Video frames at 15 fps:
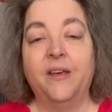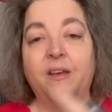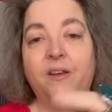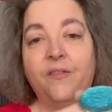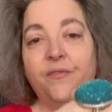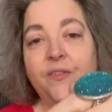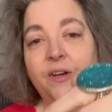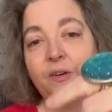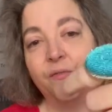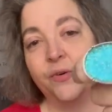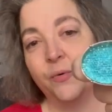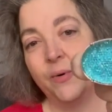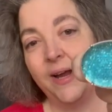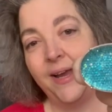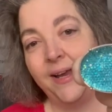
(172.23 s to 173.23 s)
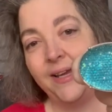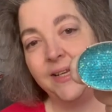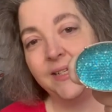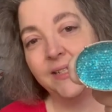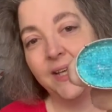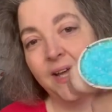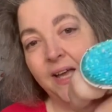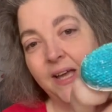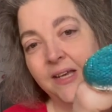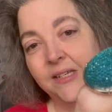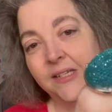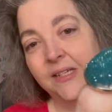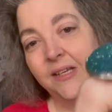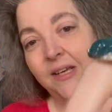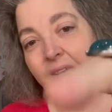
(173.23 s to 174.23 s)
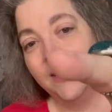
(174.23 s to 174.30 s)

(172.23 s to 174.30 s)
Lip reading: it'll fit a variety size